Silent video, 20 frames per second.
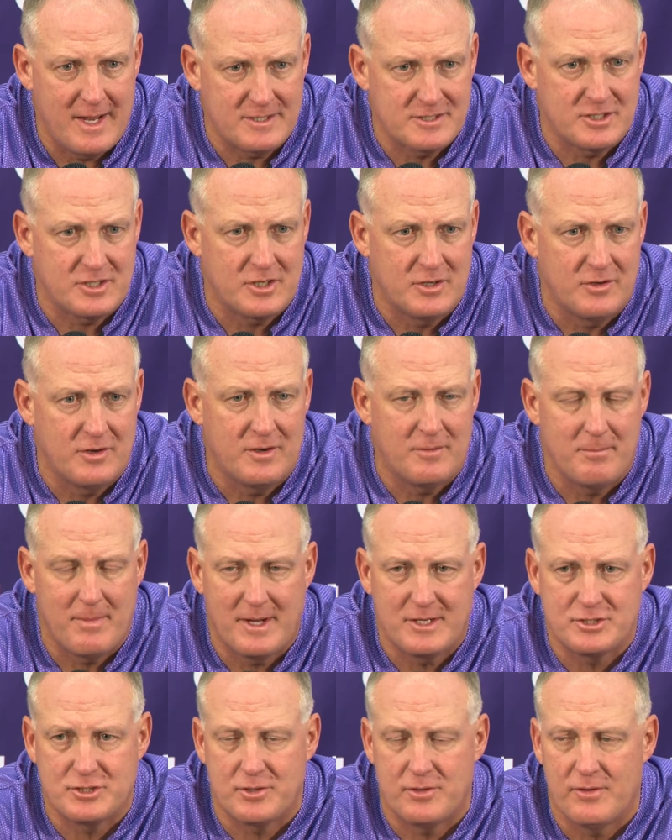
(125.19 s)
execute it and
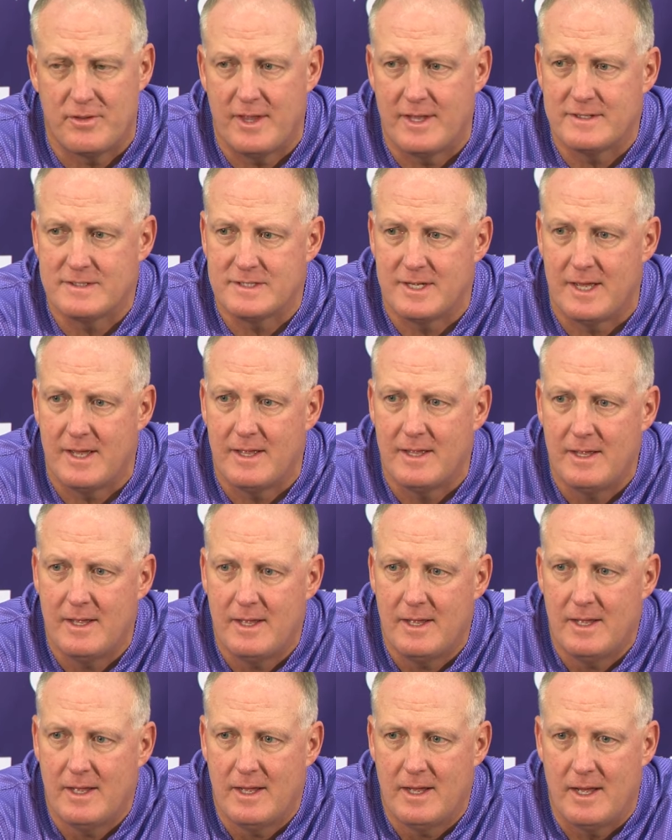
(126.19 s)
make sure that uh,
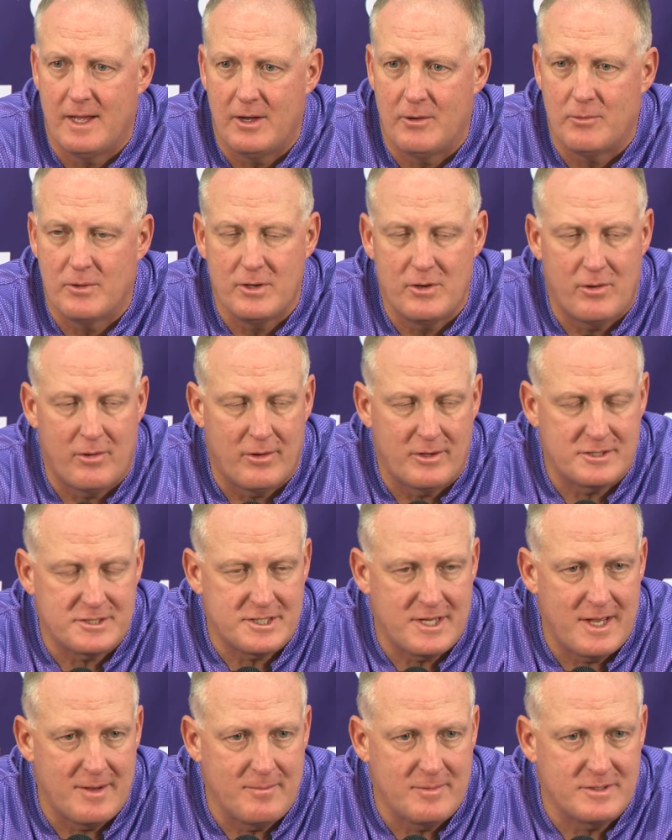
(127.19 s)
uh, we know our
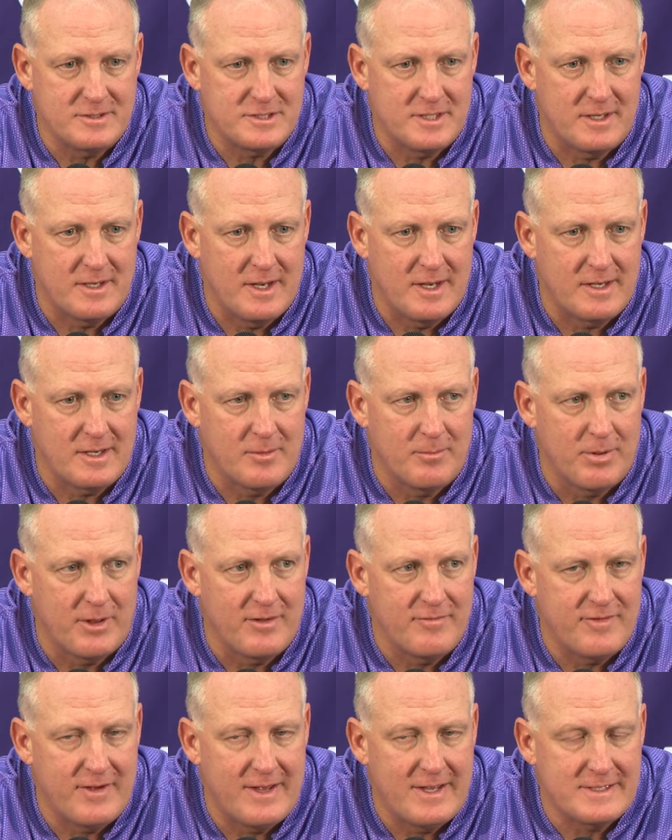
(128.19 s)
assignments and, and can
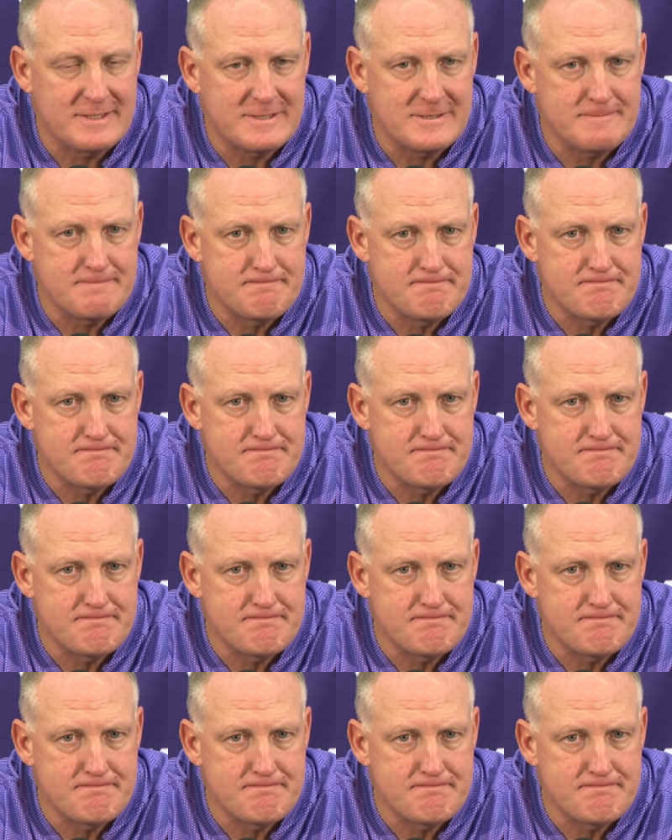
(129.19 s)
play fast.